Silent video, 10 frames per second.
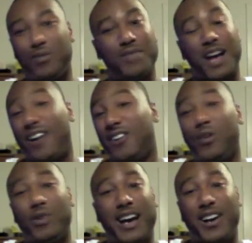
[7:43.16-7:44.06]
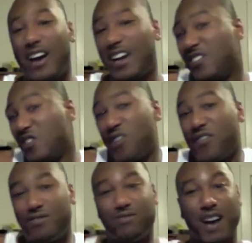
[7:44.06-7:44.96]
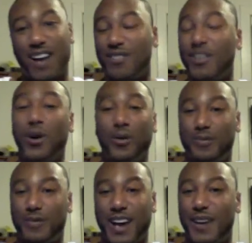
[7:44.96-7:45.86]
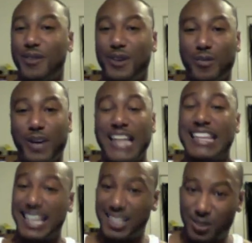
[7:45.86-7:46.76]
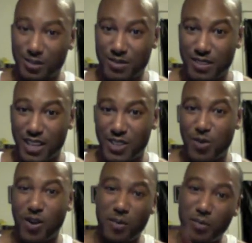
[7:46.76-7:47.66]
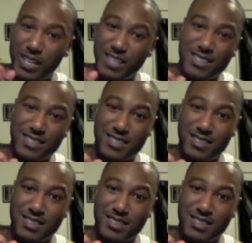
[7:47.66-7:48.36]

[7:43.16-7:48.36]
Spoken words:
I don't know. Without her, I don't even know if I don't know. I don't know, but I thank you. Thank you all. Peace.